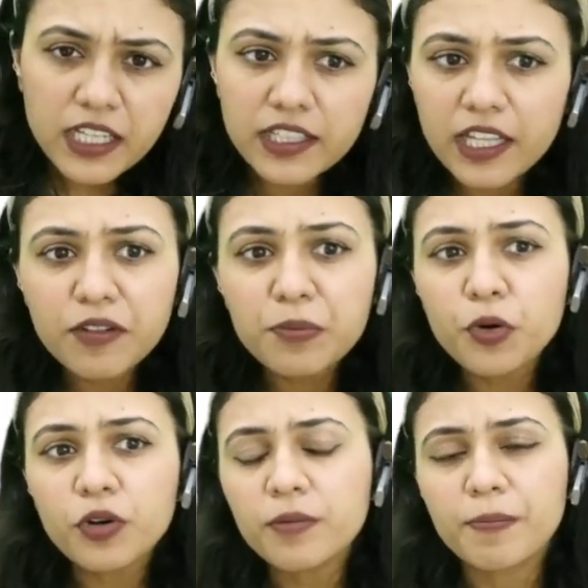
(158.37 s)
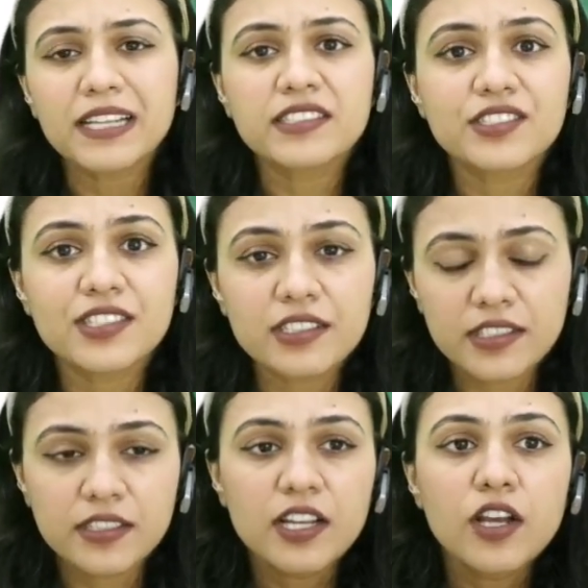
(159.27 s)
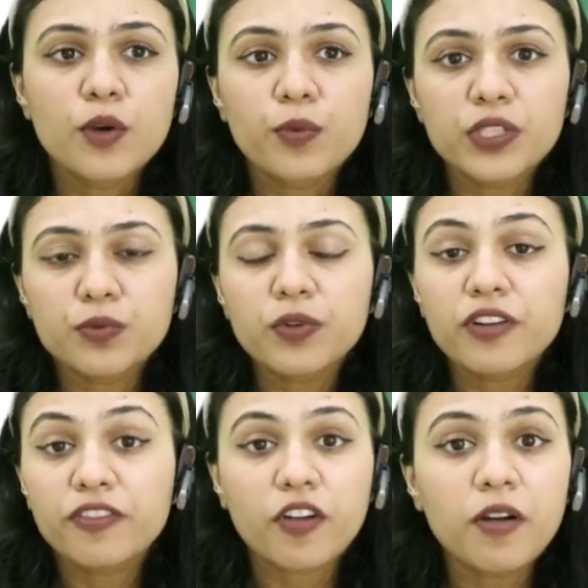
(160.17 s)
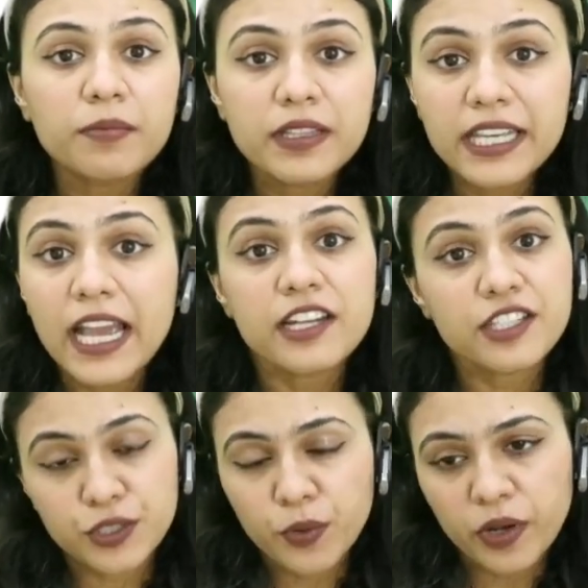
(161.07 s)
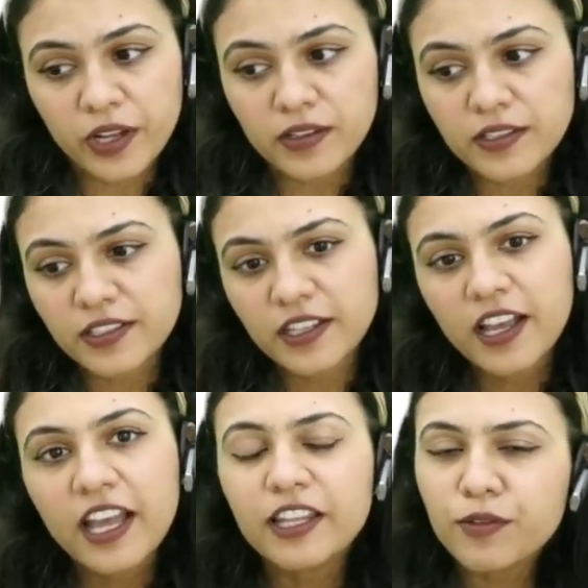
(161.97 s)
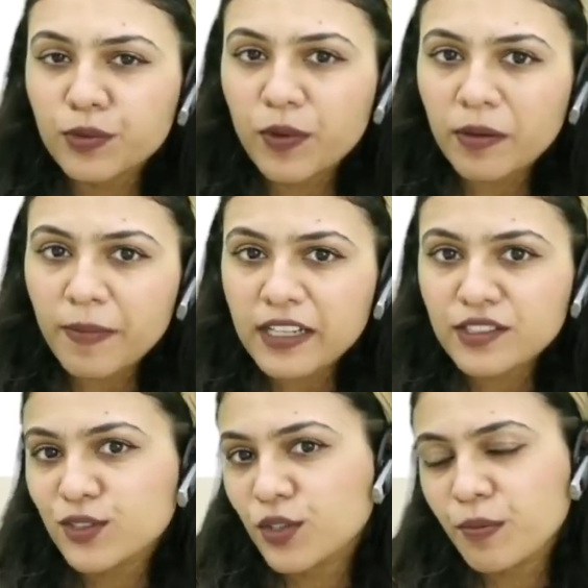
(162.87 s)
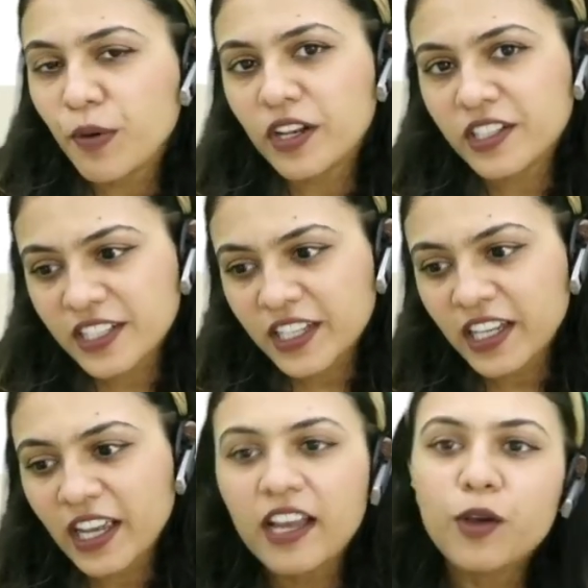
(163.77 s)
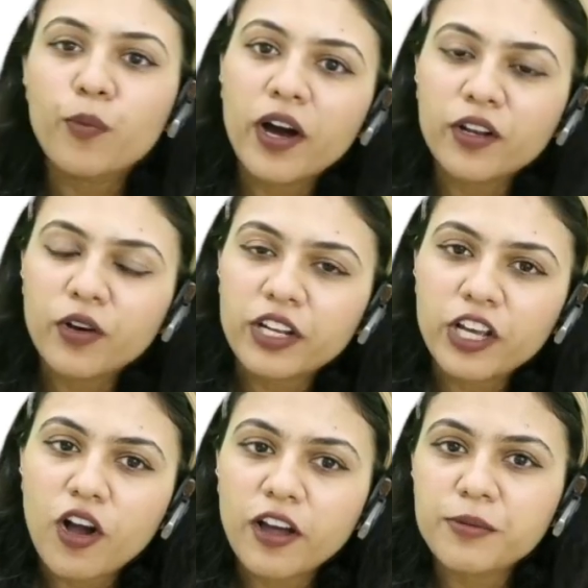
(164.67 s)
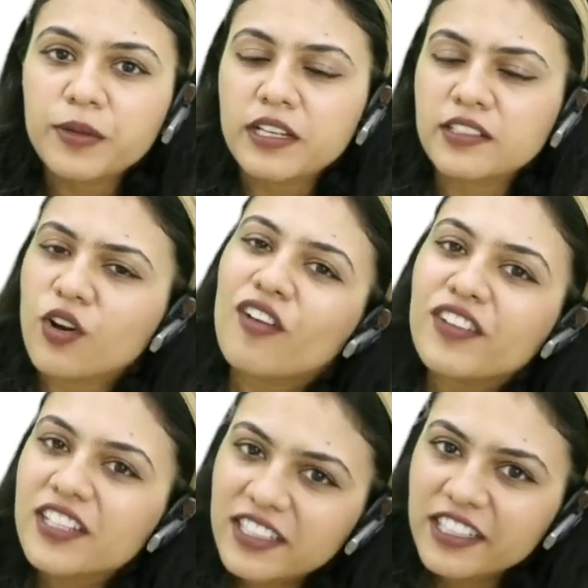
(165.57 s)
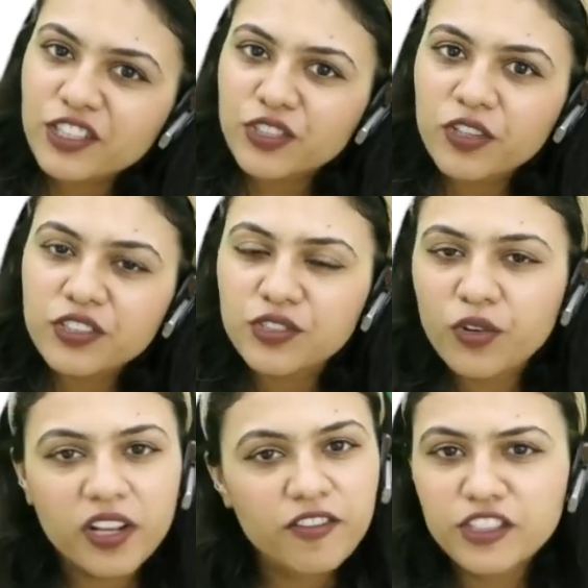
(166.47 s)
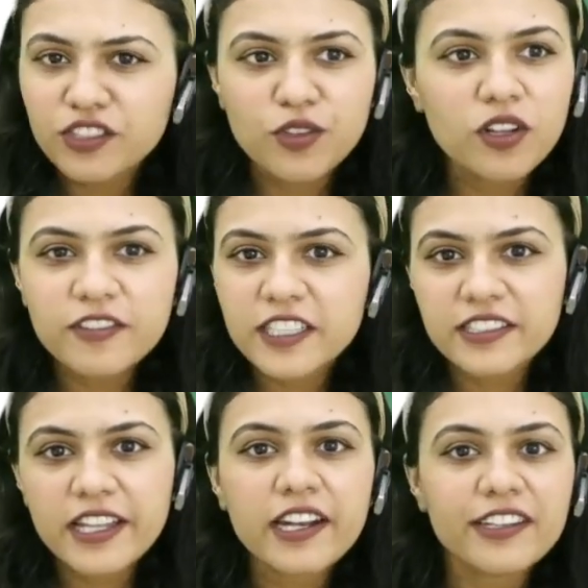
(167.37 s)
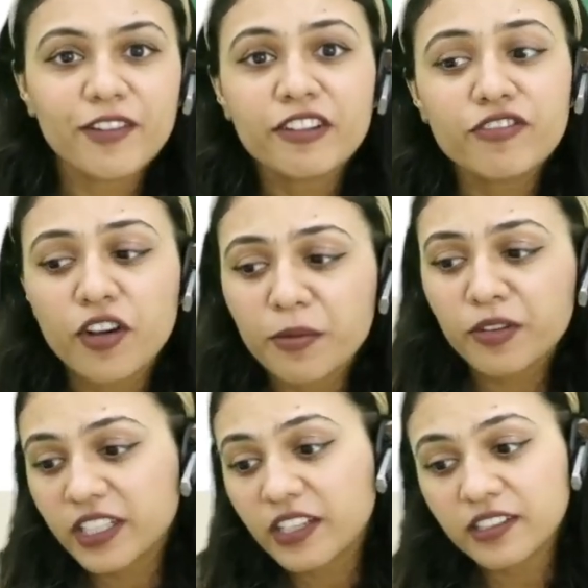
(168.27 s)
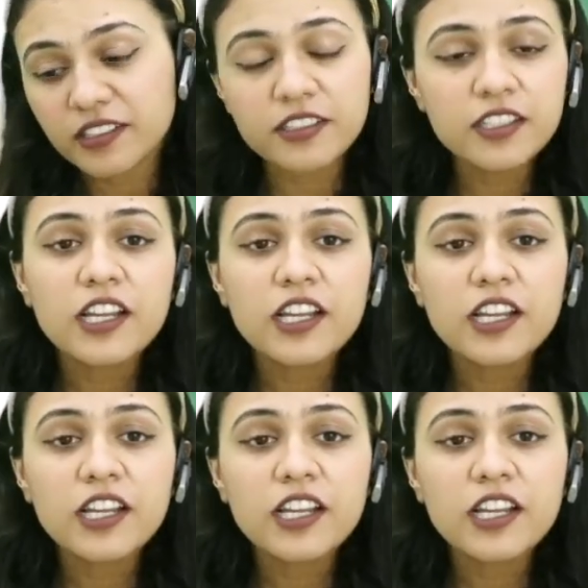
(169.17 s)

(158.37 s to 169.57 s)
there were more passages which were from the editorials. There was one passage on polity, one on economics, obviously a short story which is always there in one form or the other.